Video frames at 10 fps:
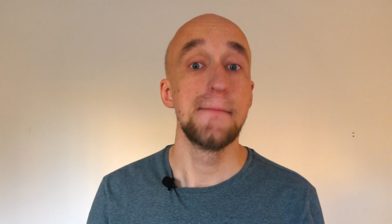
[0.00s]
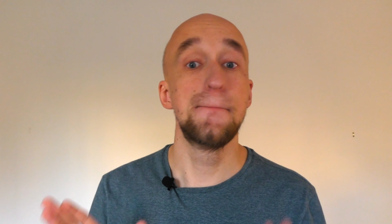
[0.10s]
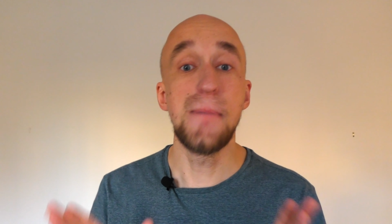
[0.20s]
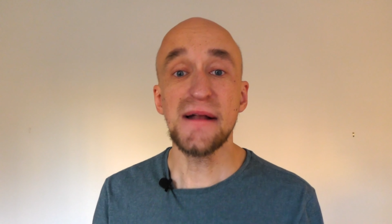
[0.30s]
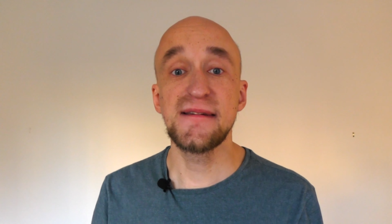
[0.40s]

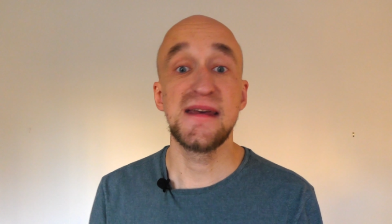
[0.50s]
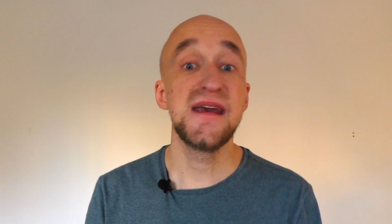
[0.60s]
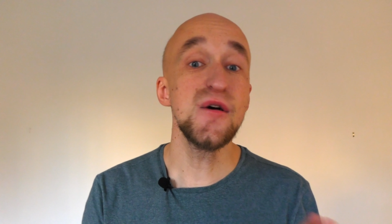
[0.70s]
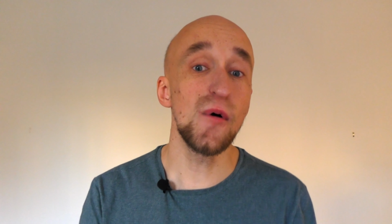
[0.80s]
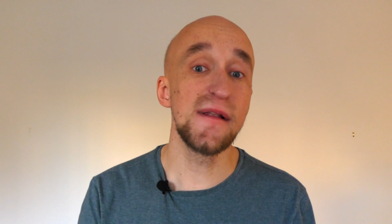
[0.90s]
But
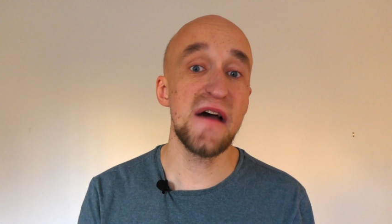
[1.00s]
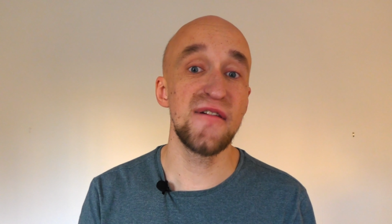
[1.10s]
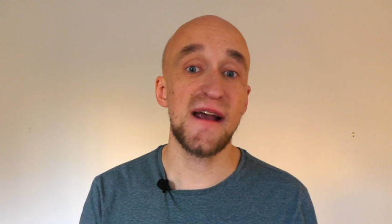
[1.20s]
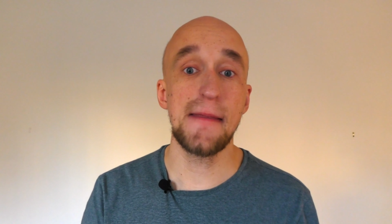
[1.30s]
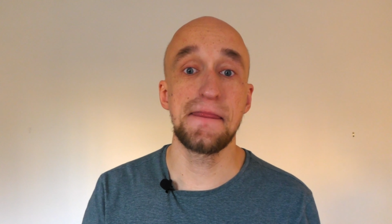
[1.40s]
you will
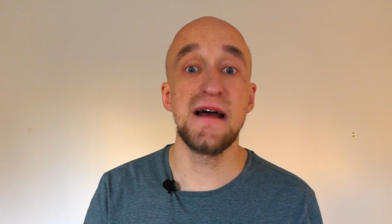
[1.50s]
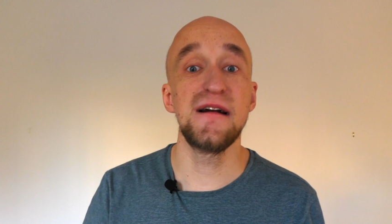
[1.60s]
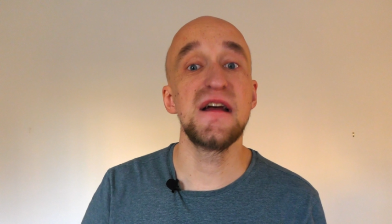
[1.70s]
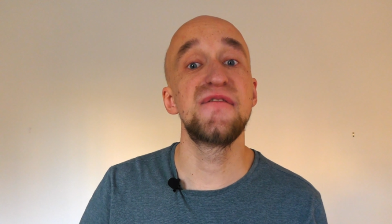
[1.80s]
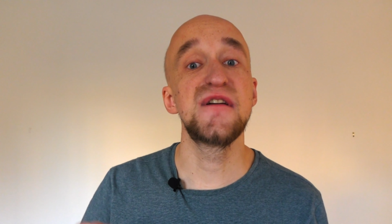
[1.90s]
never get
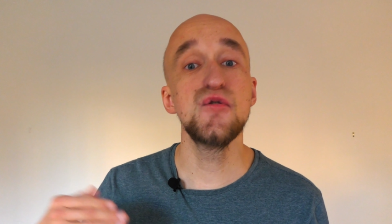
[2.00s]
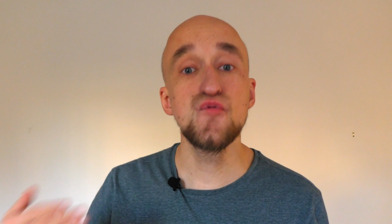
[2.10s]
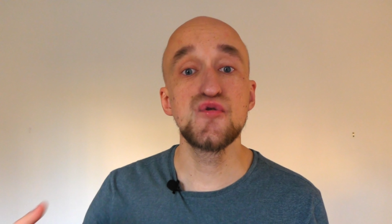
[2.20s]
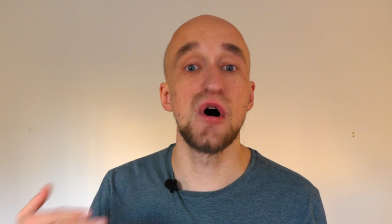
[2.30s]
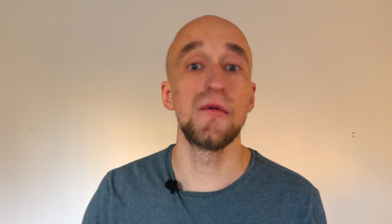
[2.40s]
there if
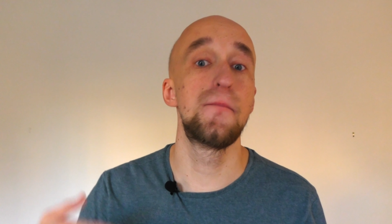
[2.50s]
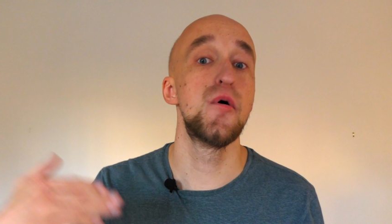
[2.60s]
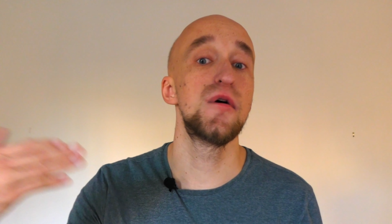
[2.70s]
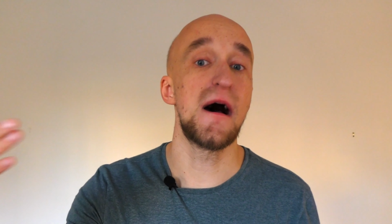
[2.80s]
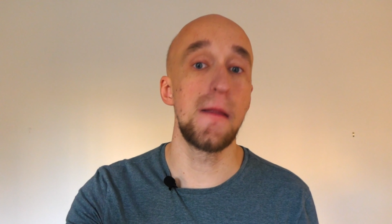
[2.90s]
you don't
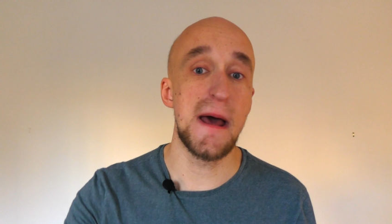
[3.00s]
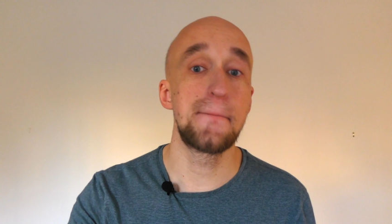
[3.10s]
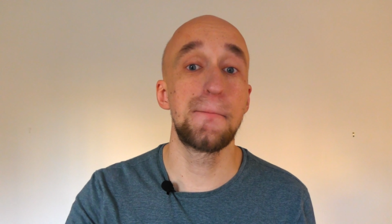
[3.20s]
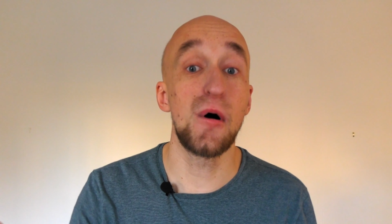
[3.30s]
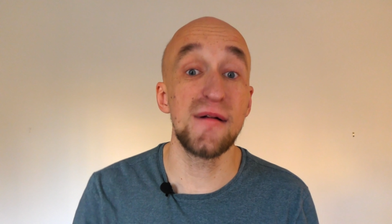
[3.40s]
put out
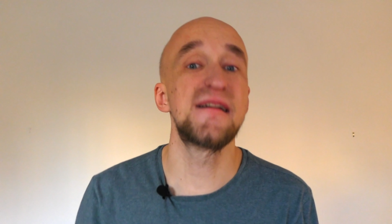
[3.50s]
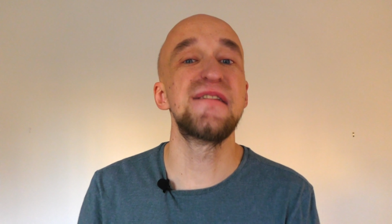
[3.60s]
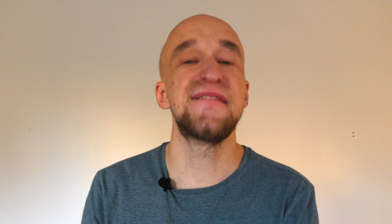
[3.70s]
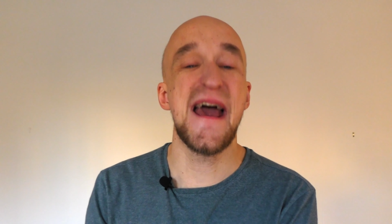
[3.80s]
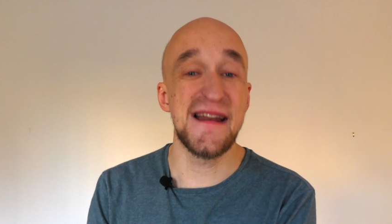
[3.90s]
that
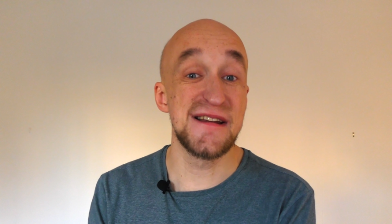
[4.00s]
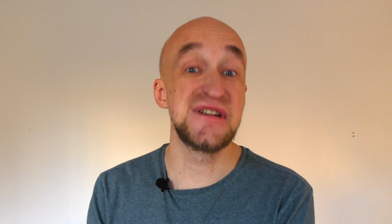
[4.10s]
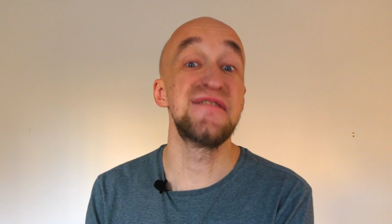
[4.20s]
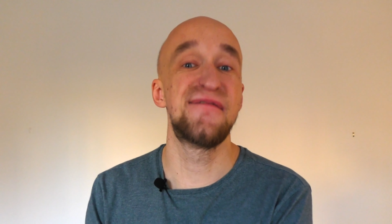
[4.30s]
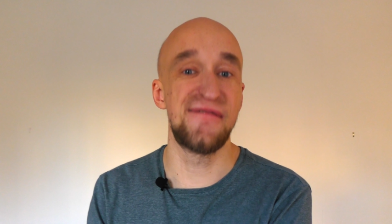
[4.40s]
positive
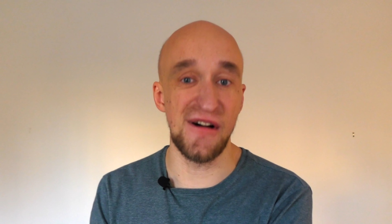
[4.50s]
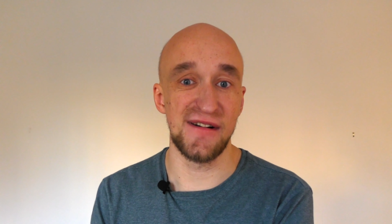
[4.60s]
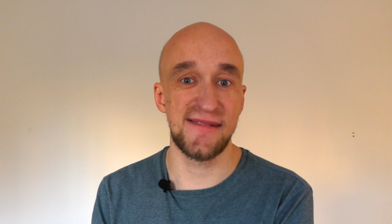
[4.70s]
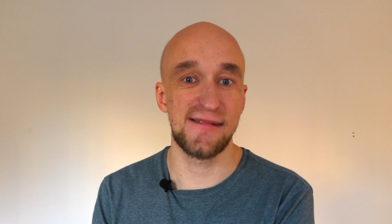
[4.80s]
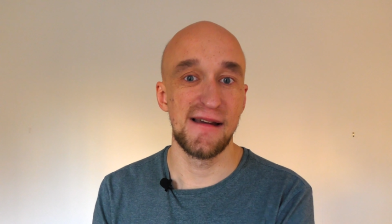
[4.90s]
energy
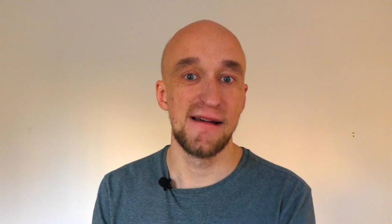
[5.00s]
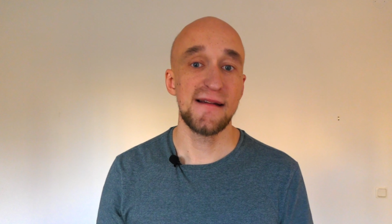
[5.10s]
first.